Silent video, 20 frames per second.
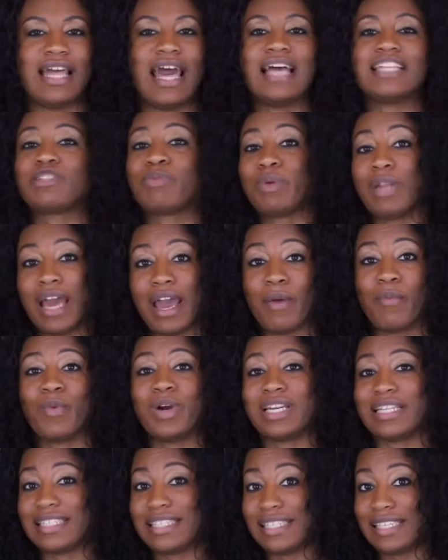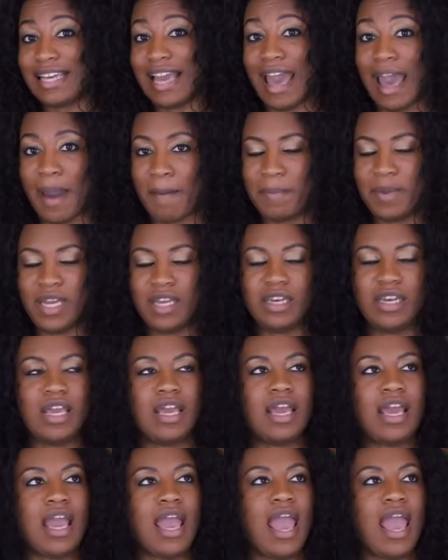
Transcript: That's what I want to see happen,